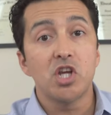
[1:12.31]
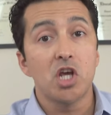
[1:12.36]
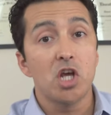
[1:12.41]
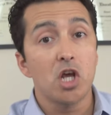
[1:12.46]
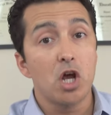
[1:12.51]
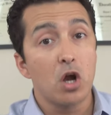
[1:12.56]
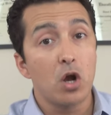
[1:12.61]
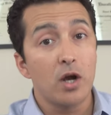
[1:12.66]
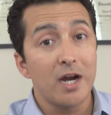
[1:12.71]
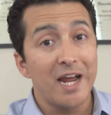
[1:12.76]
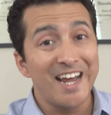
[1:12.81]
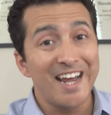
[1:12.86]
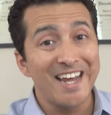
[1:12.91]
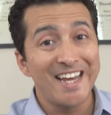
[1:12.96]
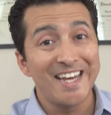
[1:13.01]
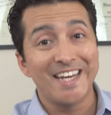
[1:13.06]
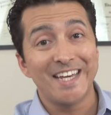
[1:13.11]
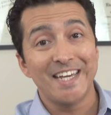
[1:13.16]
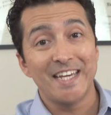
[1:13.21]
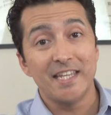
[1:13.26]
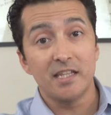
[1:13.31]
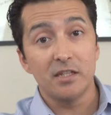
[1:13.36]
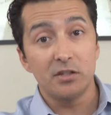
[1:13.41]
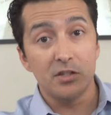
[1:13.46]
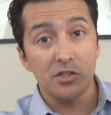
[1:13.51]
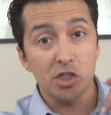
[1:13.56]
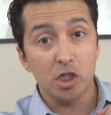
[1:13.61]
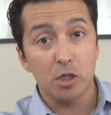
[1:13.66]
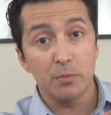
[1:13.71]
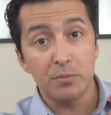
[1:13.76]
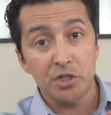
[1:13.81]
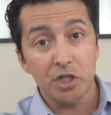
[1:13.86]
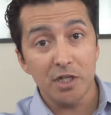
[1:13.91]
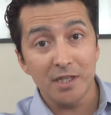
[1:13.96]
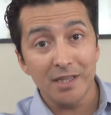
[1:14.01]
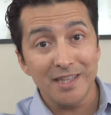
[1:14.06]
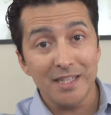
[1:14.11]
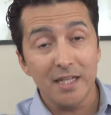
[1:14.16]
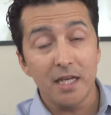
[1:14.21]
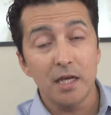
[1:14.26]
they are in the
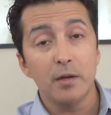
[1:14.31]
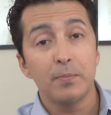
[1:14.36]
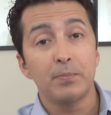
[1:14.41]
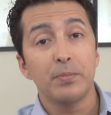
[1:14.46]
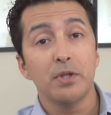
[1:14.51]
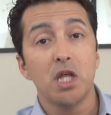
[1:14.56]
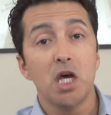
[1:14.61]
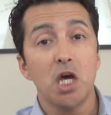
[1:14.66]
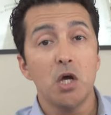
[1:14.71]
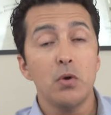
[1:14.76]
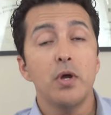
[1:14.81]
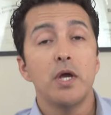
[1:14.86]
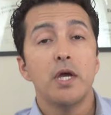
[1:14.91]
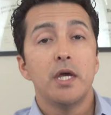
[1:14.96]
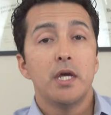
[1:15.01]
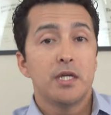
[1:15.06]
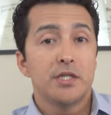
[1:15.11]
description below.